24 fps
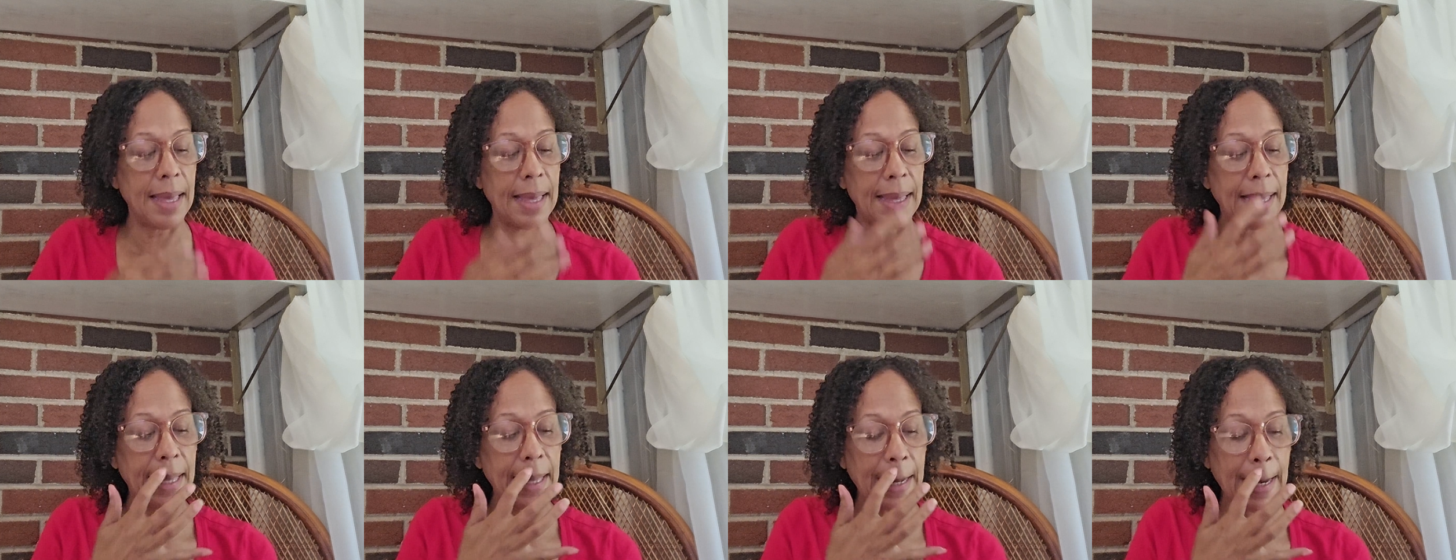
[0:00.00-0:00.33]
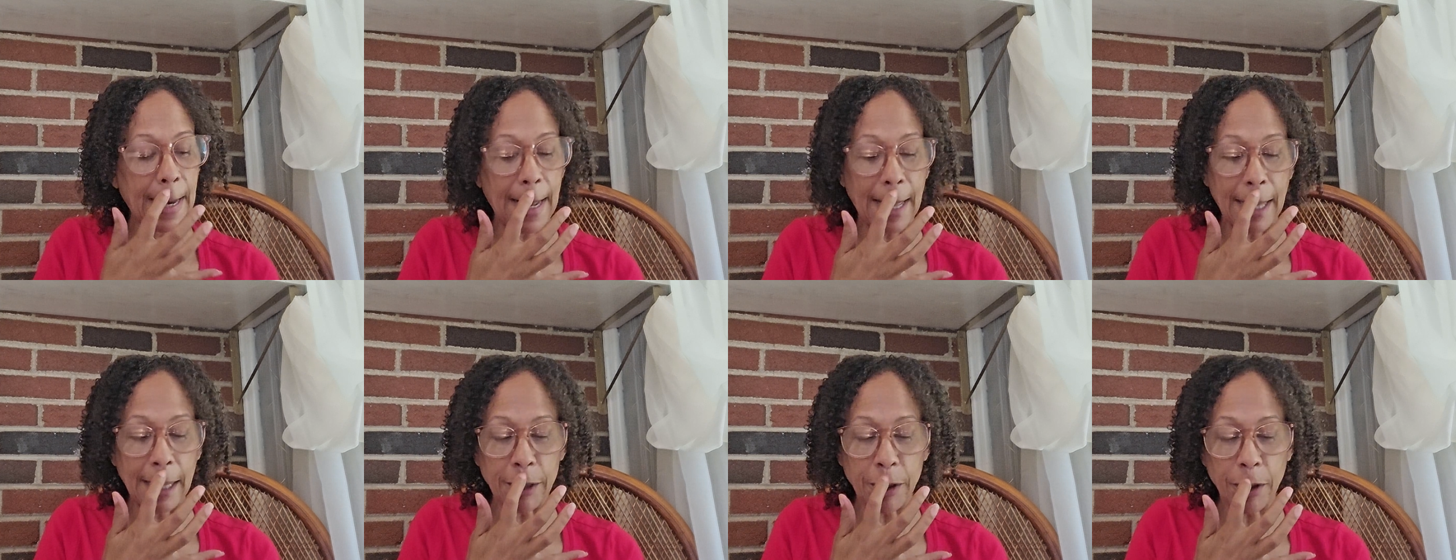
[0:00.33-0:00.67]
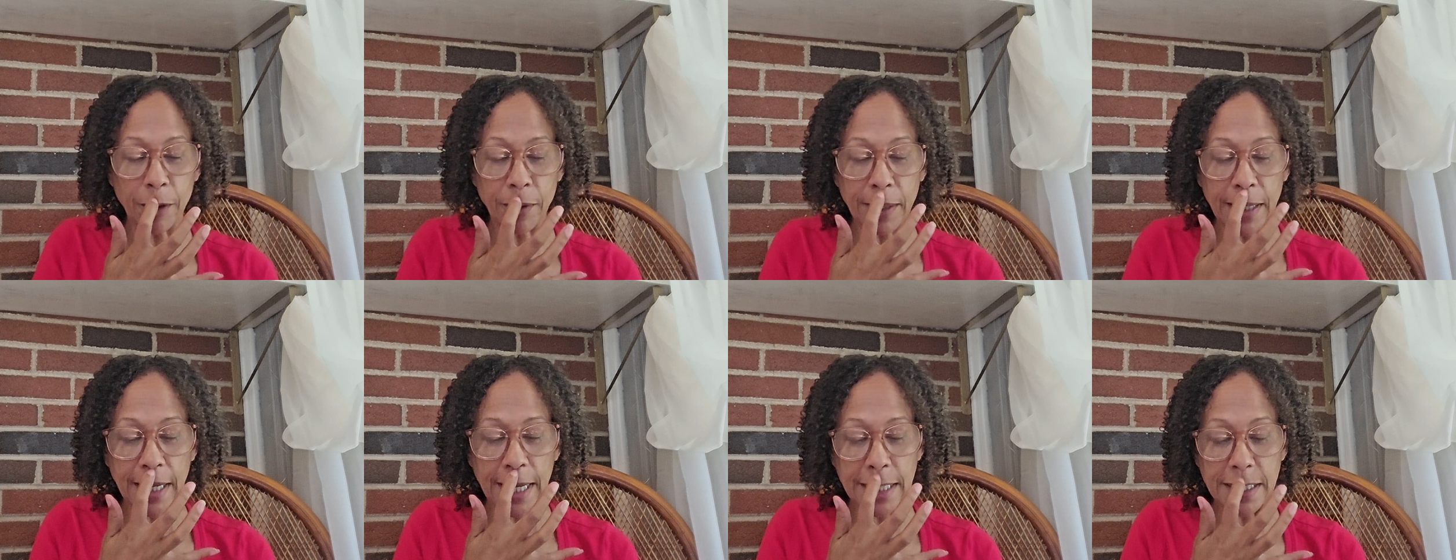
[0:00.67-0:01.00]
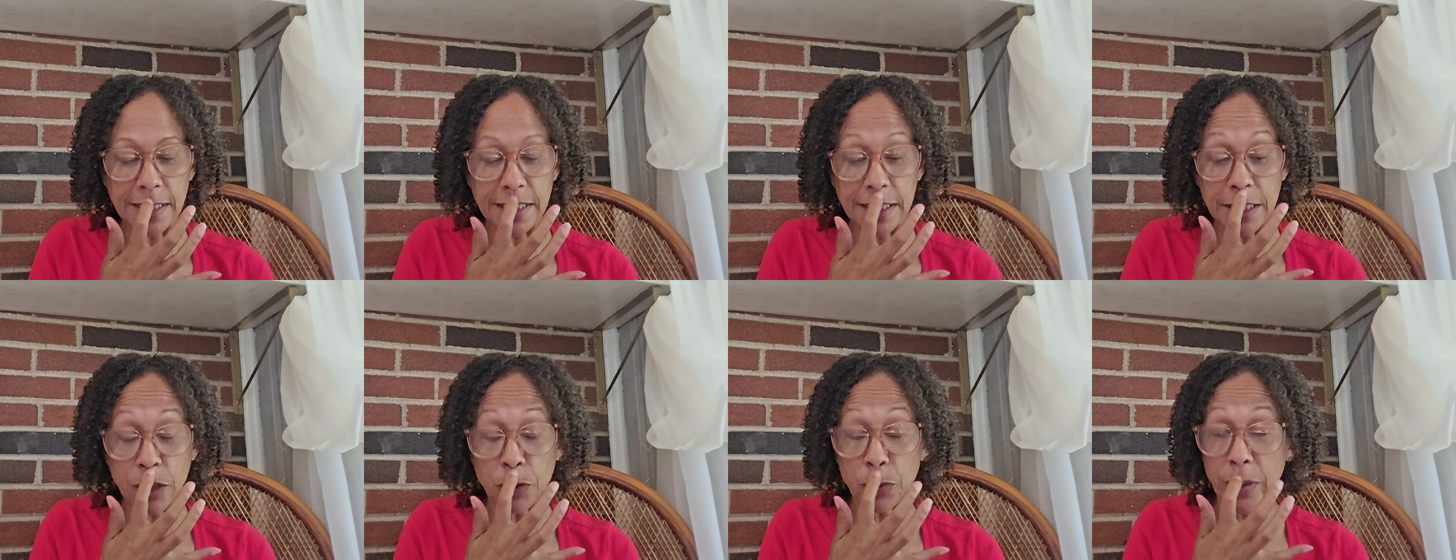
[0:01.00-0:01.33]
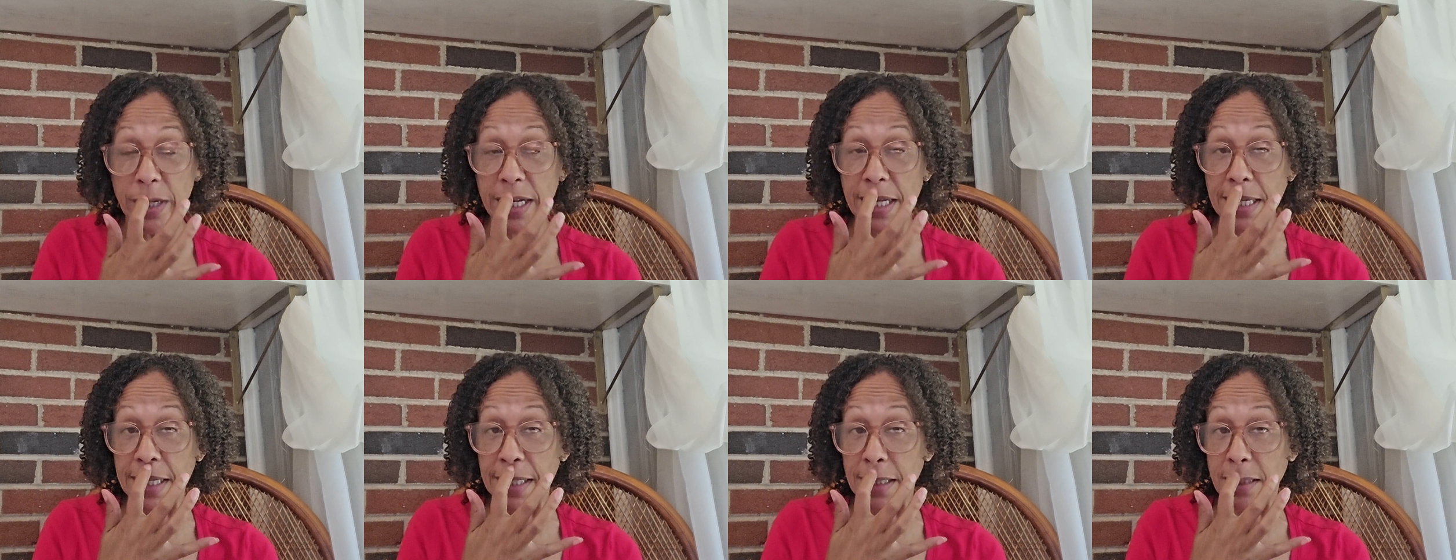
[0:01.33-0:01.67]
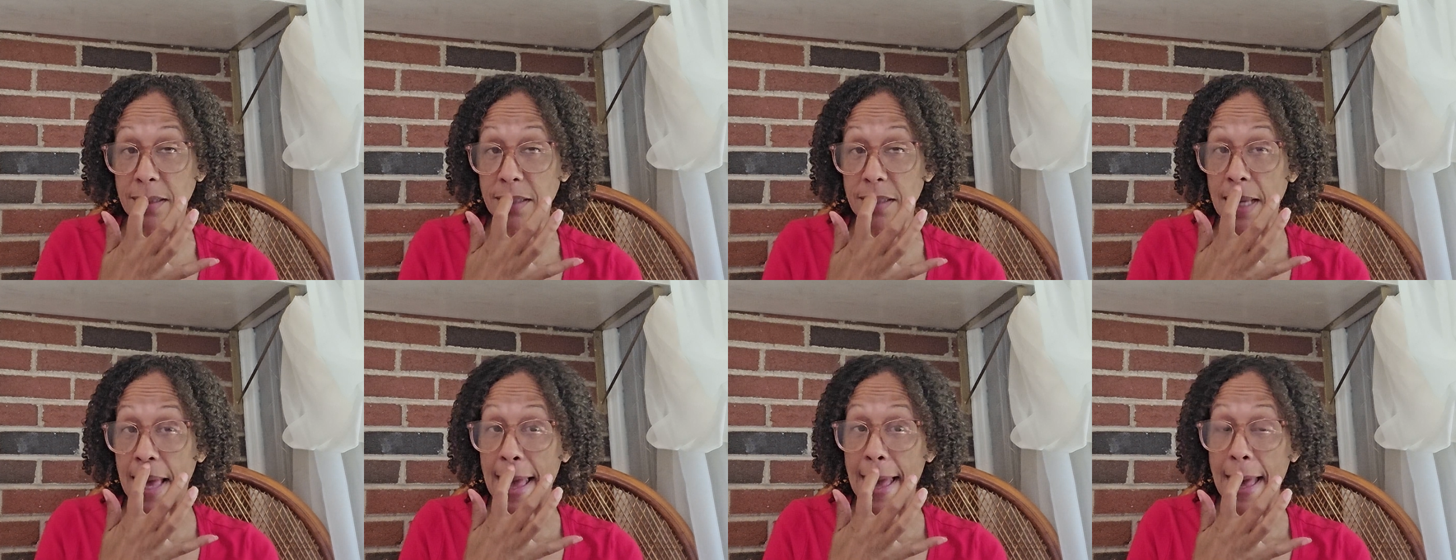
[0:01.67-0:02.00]
in Edgar Cayce's
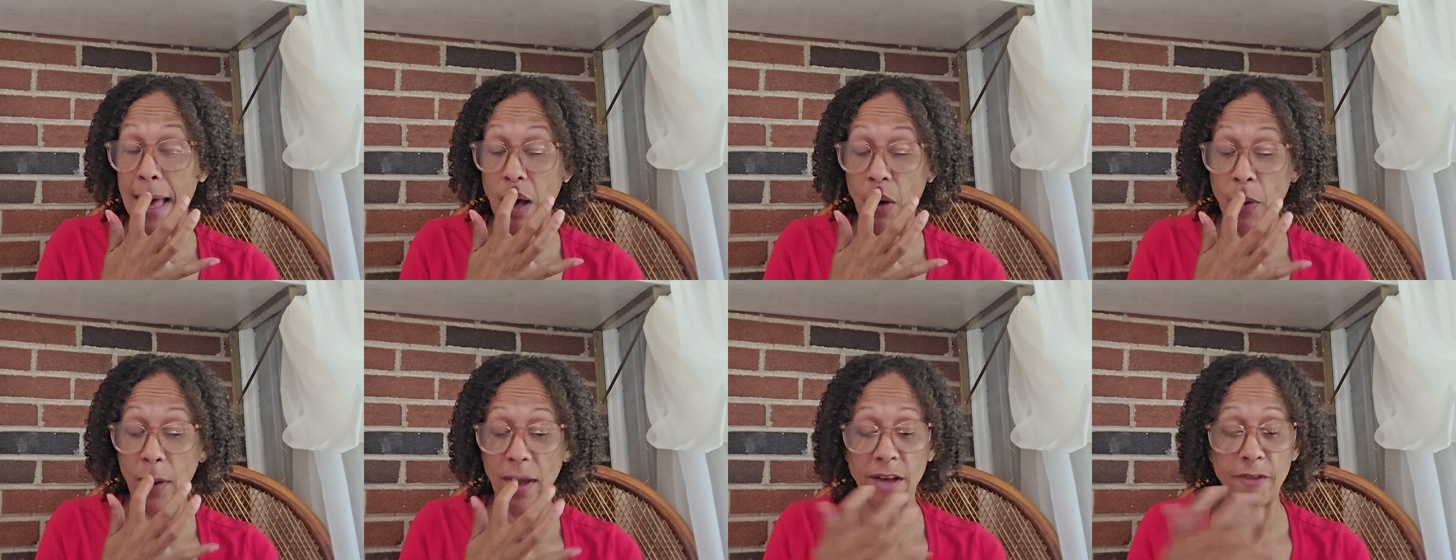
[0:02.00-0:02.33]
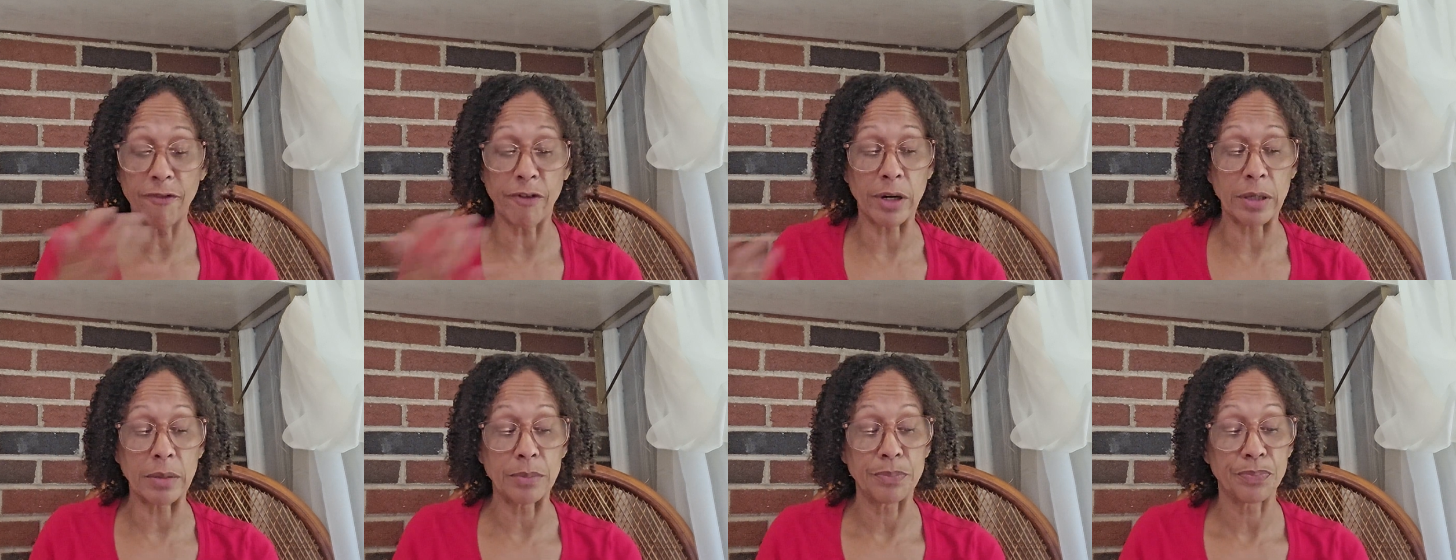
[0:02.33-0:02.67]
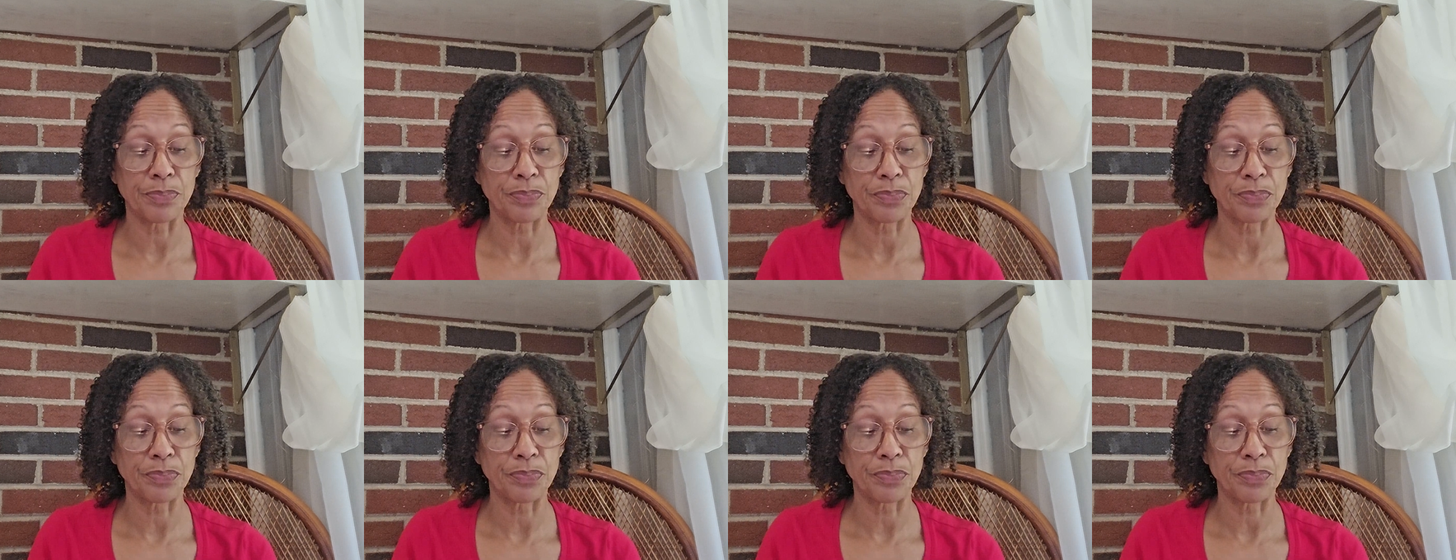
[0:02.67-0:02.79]
readings. However,